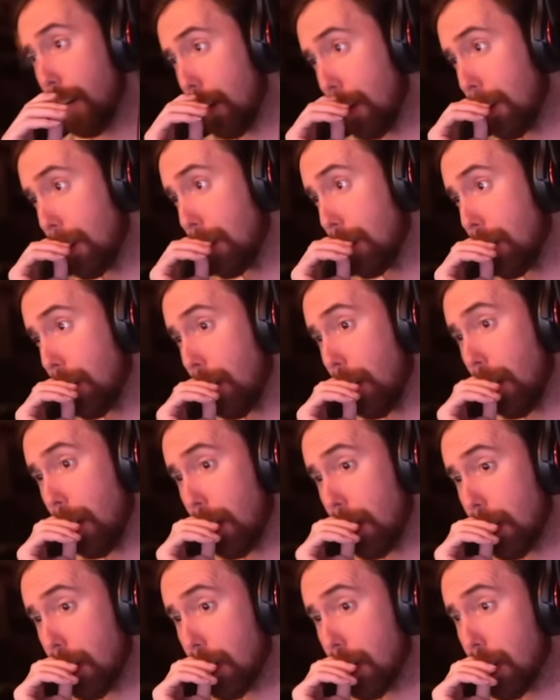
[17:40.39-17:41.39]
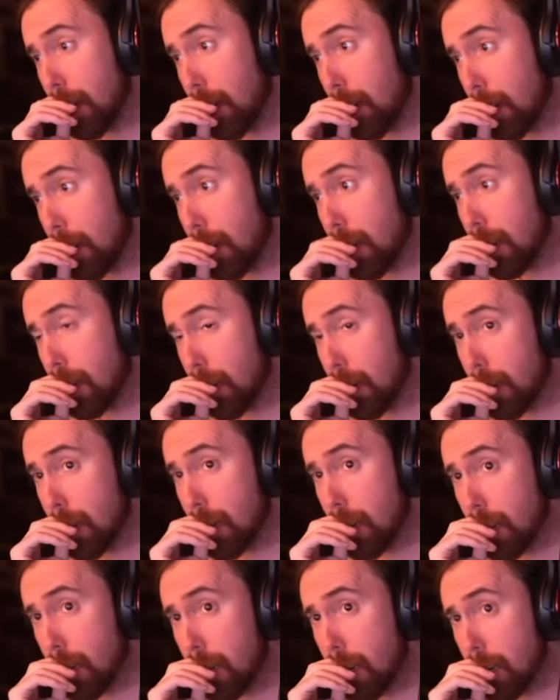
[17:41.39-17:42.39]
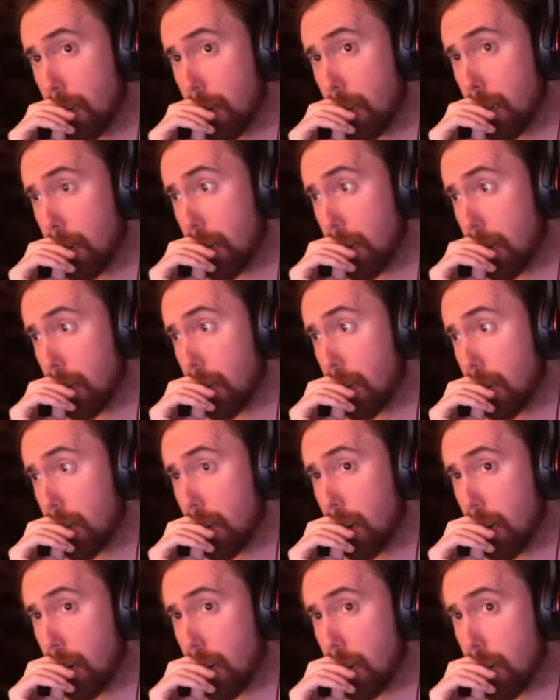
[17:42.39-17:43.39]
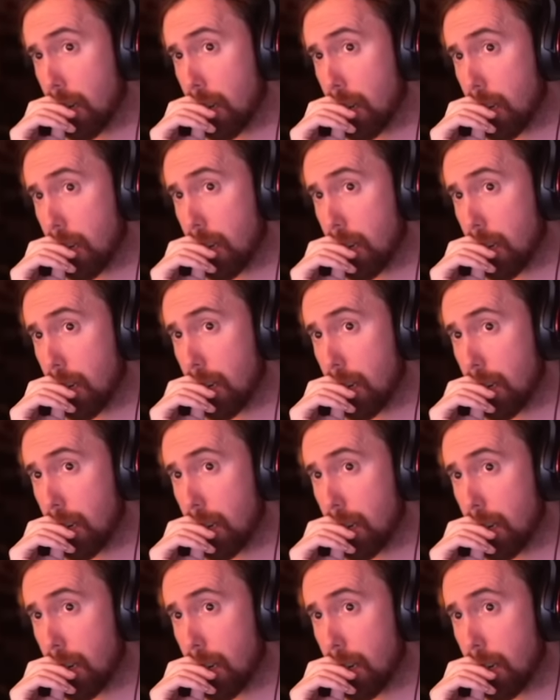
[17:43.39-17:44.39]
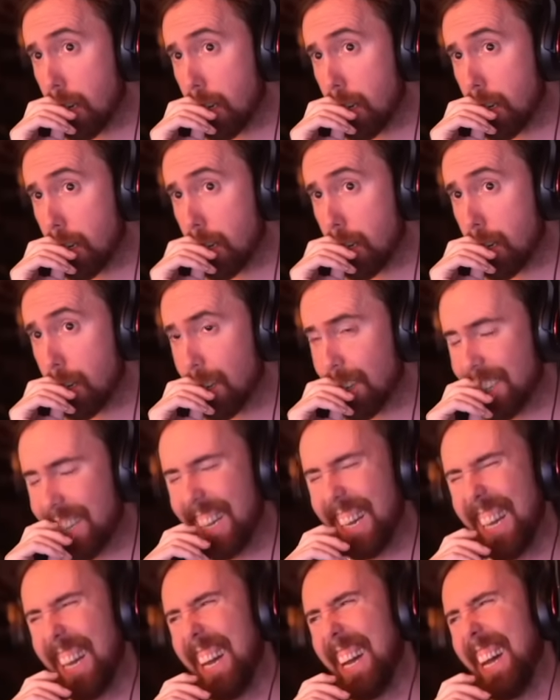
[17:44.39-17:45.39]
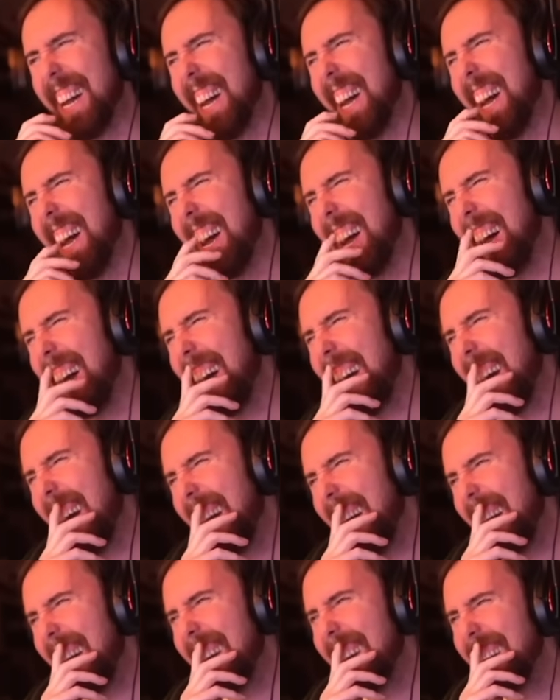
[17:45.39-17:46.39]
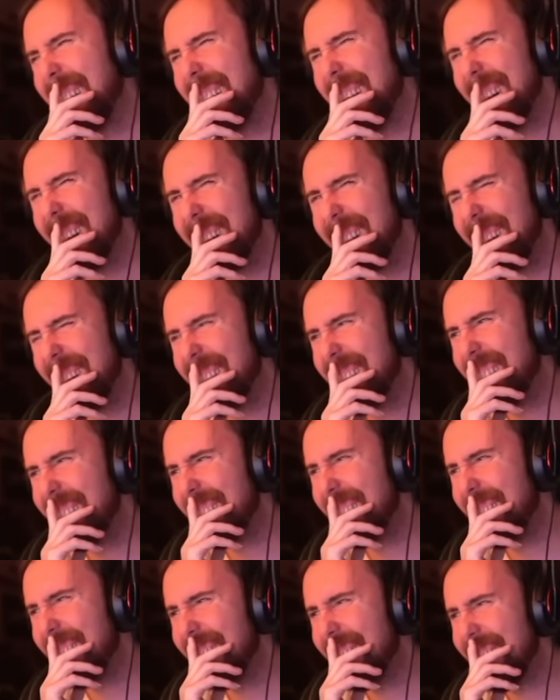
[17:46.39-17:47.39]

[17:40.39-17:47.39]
No words are spoken by the person on screen.